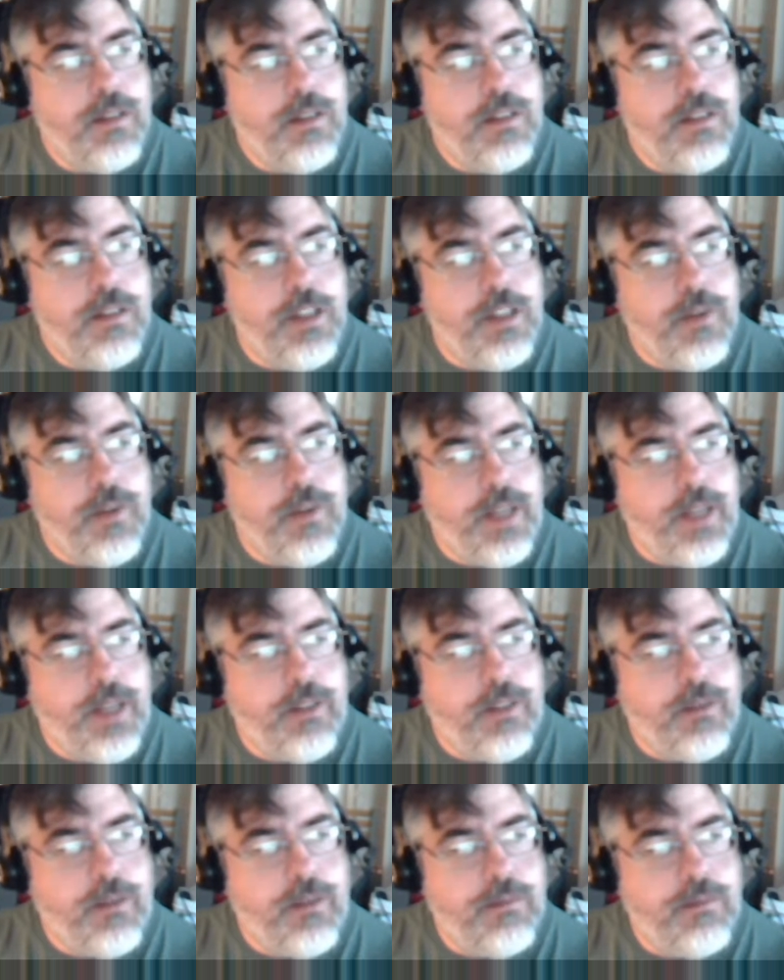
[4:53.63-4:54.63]
do you, Angel?
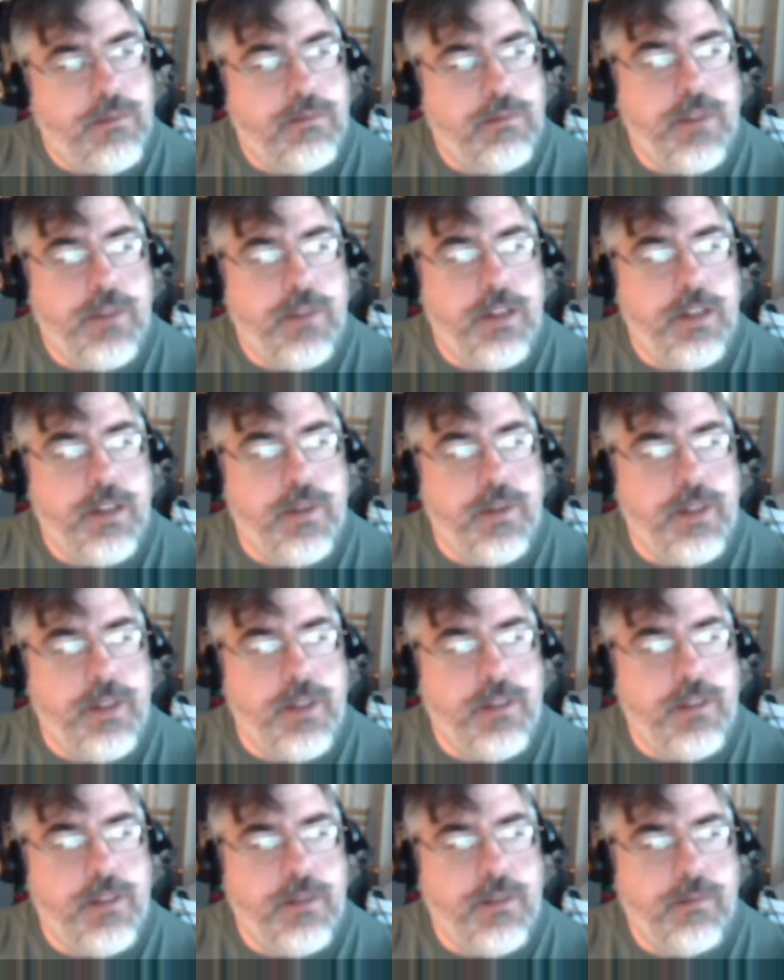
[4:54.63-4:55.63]
There you is.